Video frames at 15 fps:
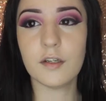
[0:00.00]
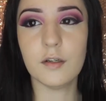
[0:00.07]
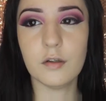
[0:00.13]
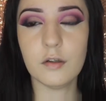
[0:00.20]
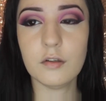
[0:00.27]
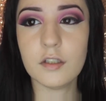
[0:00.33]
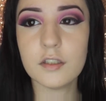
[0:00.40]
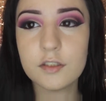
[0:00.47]
There you
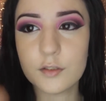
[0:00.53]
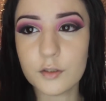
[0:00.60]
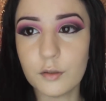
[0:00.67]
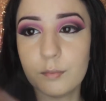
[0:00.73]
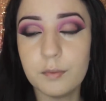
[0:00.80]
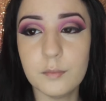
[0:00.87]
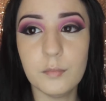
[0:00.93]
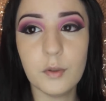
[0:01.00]
go, that's
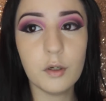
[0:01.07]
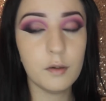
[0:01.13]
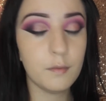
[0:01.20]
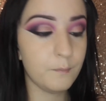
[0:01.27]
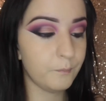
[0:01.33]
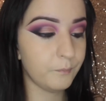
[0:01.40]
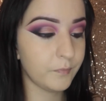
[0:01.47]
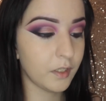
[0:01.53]
top and
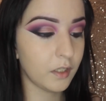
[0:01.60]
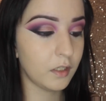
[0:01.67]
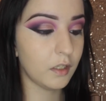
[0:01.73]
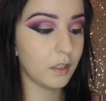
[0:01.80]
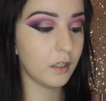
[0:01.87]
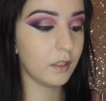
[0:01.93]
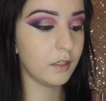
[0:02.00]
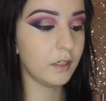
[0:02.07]
bottom.
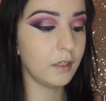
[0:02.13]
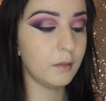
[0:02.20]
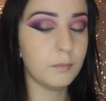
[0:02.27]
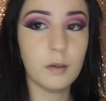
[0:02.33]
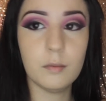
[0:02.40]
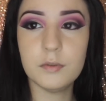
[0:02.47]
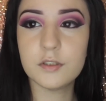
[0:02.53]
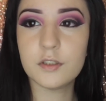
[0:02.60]
And then I'm
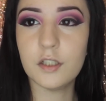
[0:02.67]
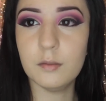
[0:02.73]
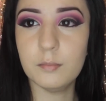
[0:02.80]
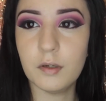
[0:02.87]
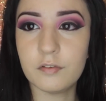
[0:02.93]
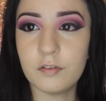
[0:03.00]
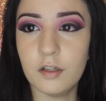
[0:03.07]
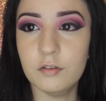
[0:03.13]
probably just going to
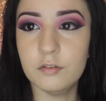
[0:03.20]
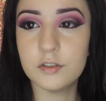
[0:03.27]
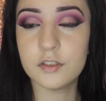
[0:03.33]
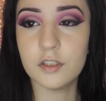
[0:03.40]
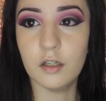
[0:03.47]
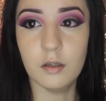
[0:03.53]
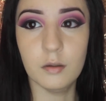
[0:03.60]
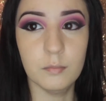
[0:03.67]
buff out
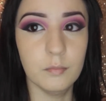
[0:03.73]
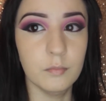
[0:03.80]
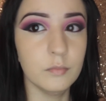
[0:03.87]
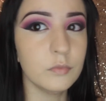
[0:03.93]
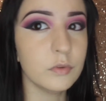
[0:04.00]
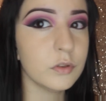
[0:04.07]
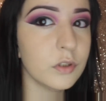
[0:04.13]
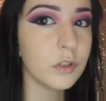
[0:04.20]
some
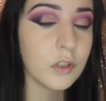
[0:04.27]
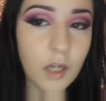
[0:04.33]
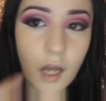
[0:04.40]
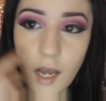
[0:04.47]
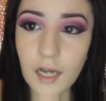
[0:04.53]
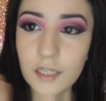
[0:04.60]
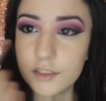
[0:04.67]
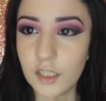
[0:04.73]

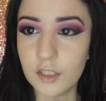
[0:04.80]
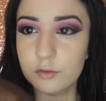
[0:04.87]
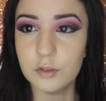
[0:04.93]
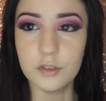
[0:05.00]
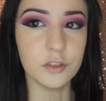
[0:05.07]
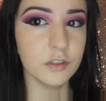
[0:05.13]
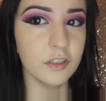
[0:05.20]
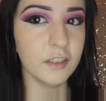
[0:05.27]
eyeshadow
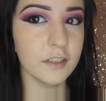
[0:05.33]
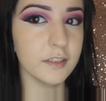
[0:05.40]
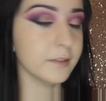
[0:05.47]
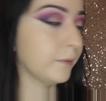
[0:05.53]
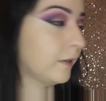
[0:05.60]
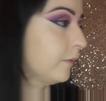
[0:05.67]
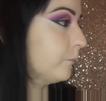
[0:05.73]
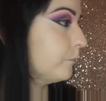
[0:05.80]
underneath as well.